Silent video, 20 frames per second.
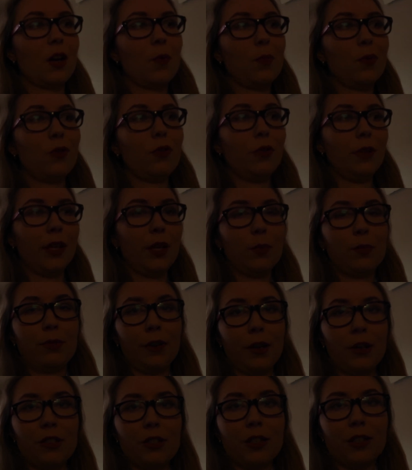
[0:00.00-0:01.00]
couple like
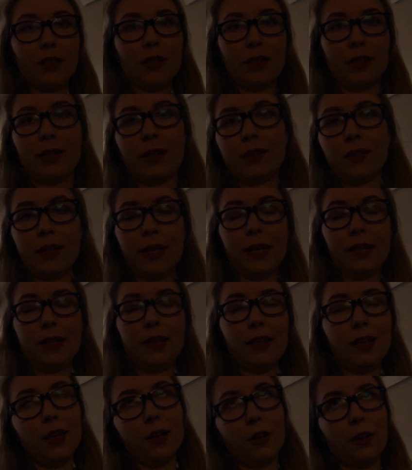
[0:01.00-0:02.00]
branches like
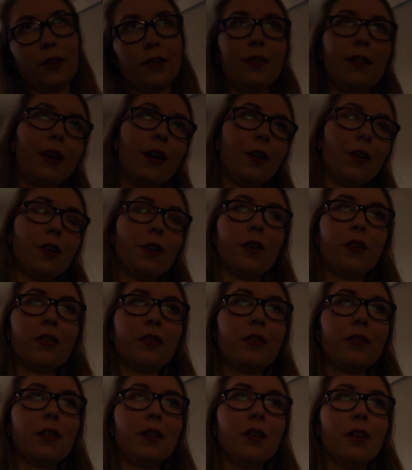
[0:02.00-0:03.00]
laying here and
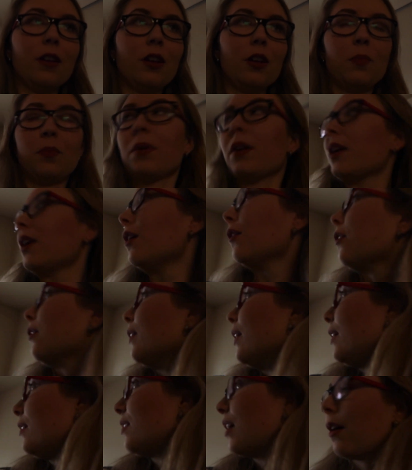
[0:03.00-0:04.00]
there. But here,
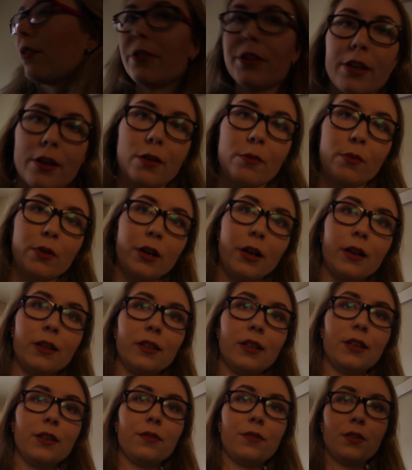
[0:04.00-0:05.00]
like downtown where I
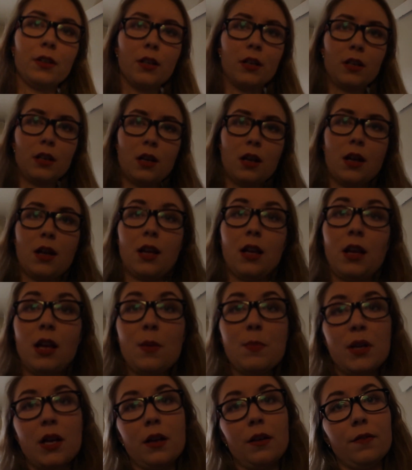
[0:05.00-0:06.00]
live,
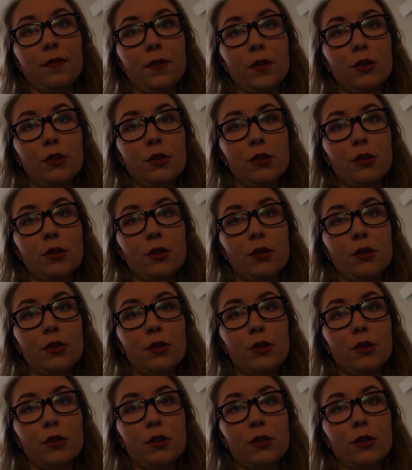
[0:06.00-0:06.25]
I'm not in